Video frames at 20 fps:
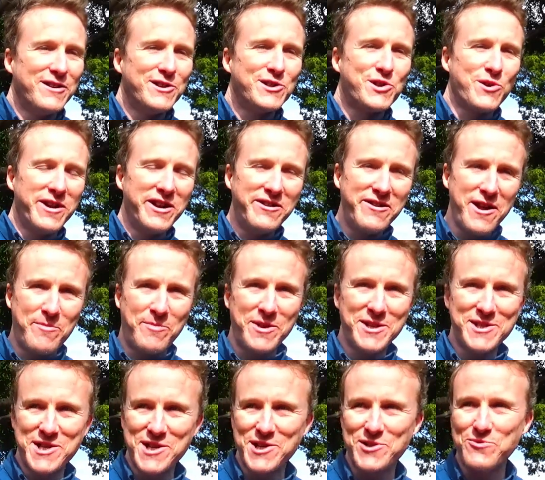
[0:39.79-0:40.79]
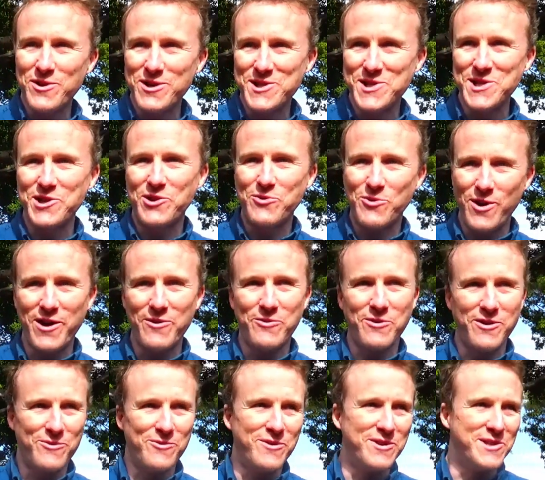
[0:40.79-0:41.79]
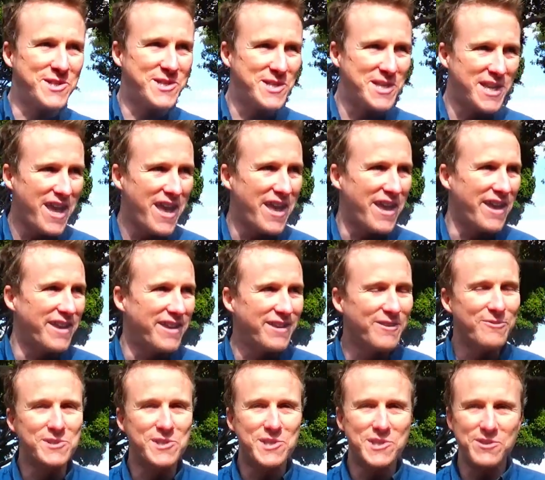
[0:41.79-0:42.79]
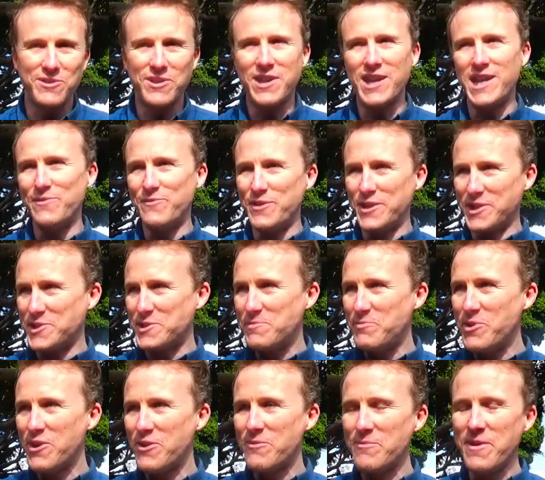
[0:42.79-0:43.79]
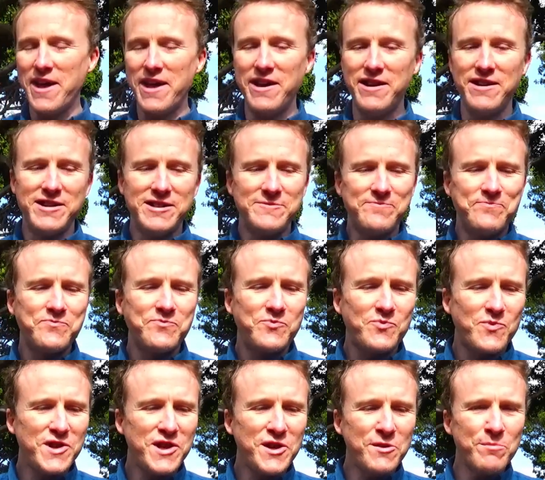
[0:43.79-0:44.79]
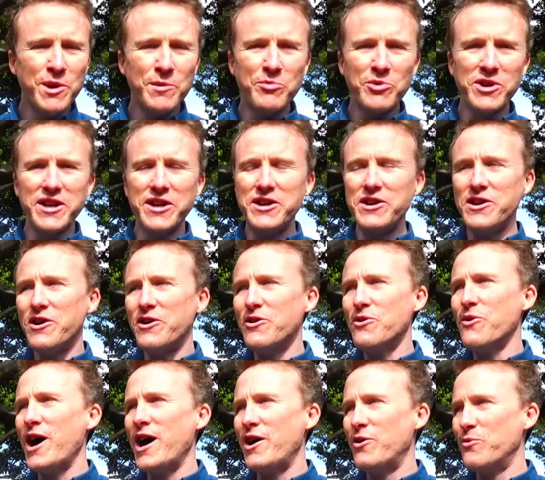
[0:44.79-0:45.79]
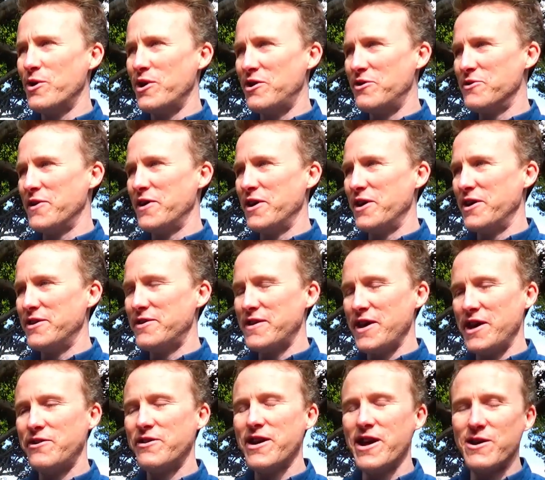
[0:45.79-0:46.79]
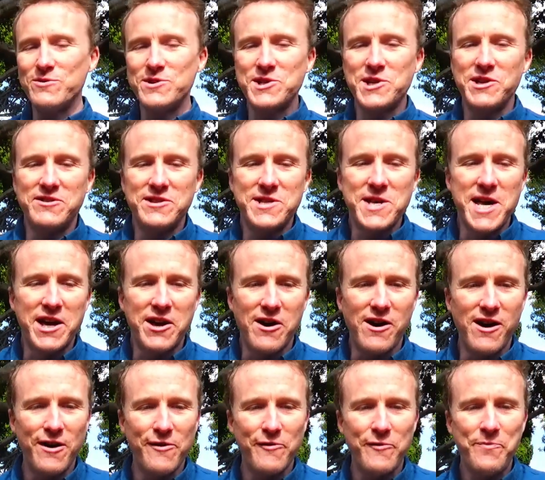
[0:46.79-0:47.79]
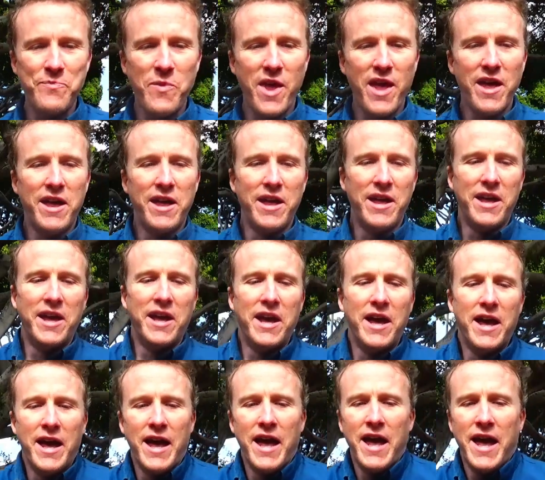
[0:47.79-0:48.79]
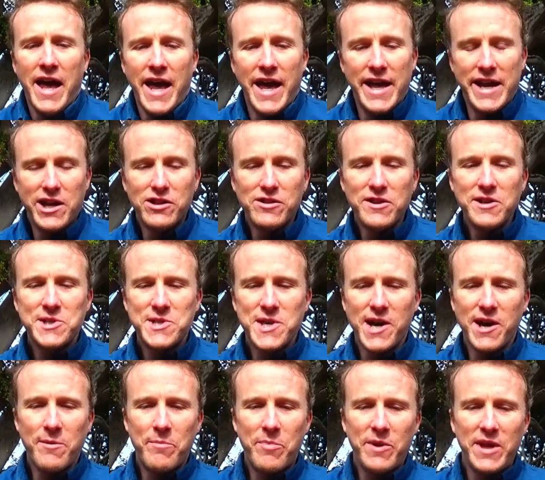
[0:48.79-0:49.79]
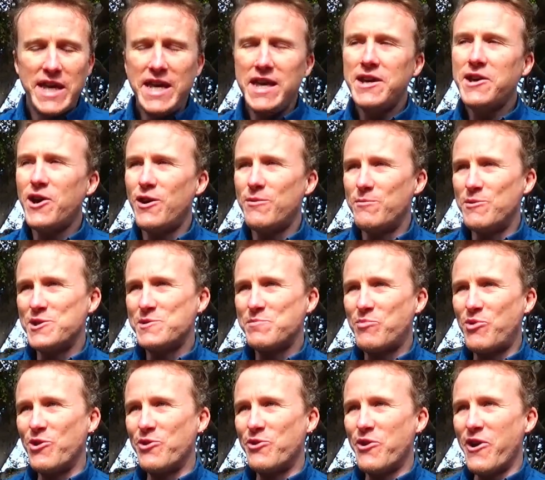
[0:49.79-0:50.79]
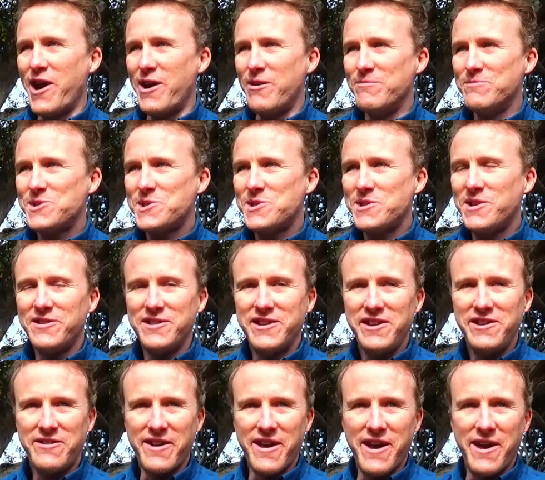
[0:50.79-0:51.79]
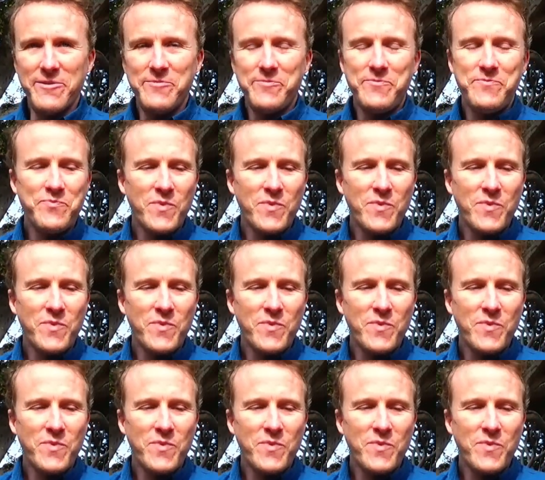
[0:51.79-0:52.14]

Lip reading: So internet business wasn't quite what it was today. It was still kind of an experiment. People didn't know how well the internet was going to take off. And I looked up e-commerce programs on the internet